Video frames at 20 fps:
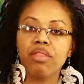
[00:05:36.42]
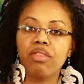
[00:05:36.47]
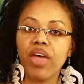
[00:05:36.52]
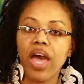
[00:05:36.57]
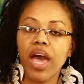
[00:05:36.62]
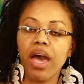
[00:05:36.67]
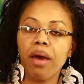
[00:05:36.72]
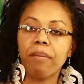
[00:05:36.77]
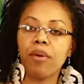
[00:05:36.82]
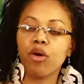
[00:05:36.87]

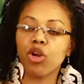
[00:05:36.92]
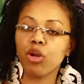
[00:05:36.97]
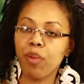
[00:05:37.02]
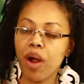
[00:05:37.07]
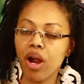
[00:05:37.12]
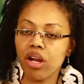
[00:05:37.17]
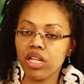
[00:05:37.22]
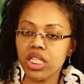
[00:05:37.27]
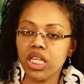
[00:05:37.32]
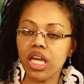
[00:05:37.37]
that
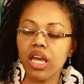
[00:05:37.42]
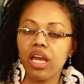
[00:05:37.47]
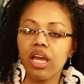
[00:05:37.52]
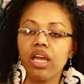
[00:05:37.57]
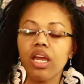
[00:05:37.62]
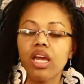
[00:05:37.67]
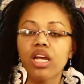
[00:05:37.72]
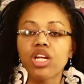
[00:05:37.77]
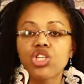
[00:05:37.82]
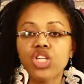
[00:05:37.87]
Bonaparte
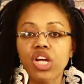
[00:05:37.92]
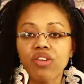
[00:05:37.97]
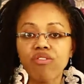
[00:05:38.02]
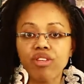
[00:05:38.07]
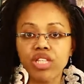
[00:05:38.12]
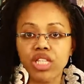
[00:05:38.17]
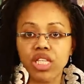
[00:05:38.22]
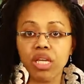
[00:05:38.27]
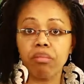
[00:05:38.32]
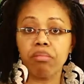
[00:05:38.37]
and
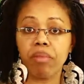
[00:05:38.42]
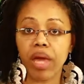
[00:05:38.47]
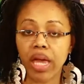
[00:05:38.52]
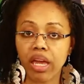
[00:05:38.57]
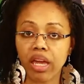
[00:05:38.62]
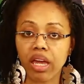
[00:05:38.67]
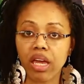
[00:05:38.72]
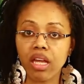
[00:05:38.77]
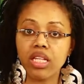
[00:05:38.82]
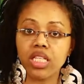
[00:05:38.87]
Jefferson
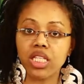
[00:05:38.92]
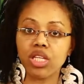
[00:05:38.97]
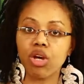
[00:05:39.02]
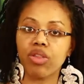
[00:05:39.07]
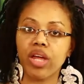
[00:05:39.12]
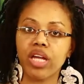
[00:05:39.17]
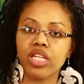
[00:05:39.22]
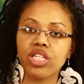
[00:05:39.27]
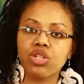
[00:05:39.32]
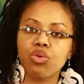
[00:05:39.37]
make. And so
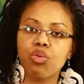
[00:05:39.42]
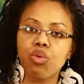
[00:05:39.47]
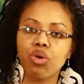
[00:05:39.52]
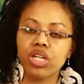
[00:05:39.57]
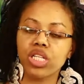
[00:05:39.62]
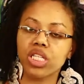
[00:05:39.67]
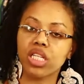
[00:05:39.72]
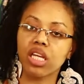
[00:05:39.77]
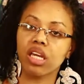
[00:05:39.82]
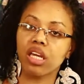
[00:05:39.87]
that's
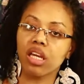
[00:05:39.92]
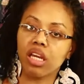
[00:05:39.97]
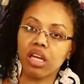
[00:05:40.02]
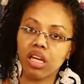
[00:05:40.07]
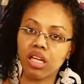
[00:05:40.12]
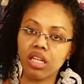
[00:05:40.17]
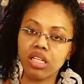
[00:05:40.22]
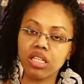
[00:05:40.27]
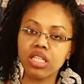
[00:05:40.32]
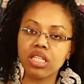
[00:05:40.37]
towards the
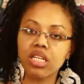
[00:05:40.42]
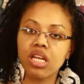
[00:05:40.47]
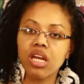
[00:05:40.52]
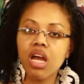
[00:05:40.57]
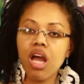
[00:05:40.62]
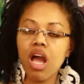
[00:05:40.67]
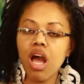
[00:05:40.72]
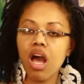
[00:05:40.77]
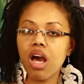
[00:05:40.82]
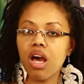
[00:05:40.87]
end
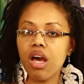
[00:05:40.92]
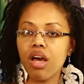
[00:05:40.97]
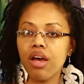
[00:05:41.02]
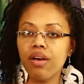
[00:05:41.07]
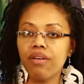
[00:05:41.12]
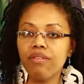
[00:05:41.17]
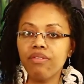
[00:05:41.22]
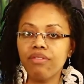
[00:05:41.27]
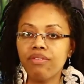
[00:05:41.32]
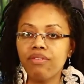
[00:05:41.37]

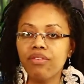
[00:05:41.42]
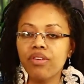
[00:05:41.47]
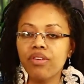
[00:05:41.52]
of